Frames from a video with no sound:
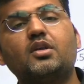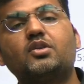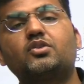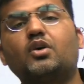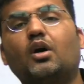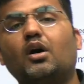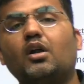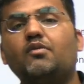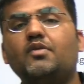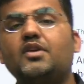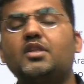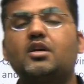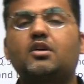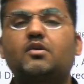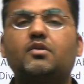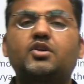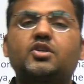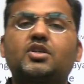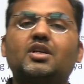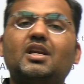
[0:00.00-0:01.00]
solving the
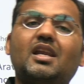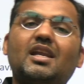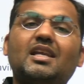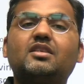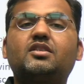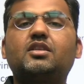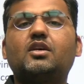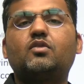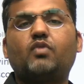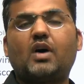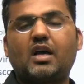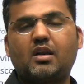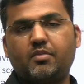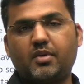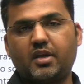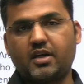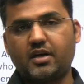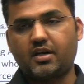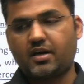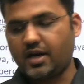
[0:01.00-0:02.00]
question in less than 1
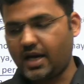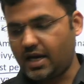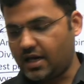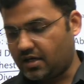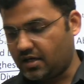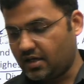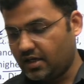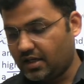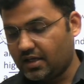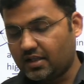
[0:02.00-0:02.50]
minute, right?